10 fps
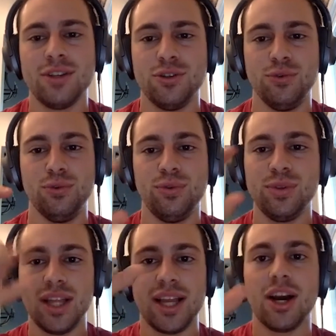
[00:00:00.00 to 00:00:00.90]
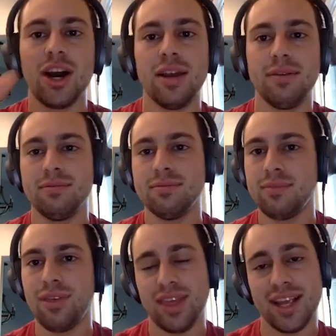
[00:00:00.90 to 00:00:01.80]
to like cut
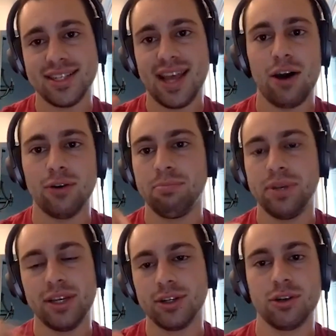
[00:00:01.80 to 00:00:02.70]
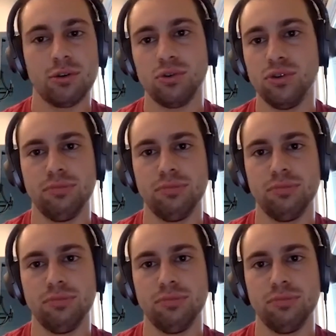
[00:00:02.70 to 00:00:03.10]
things out, be it a turtle or